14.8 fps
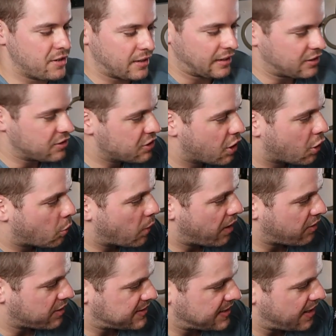Like no
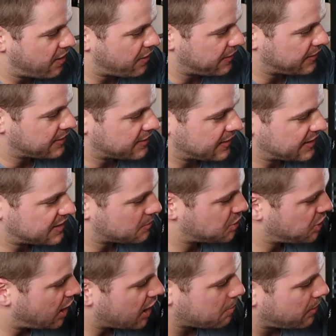wear and tear. I think there's like some
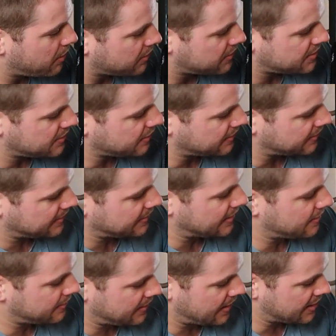chalk marks, look,
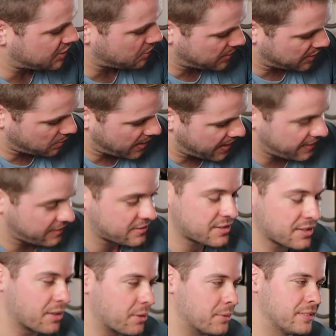but they actually went away.
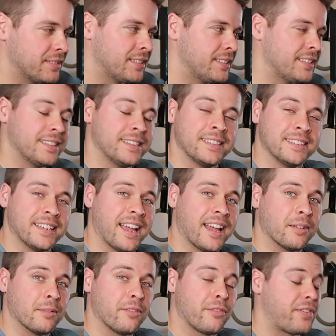So
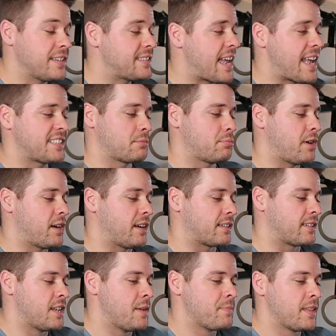yeah, fantastic
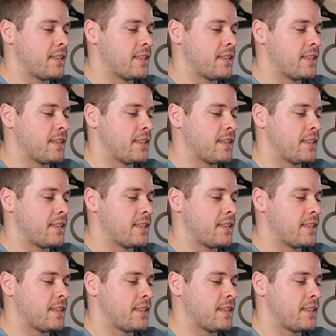product.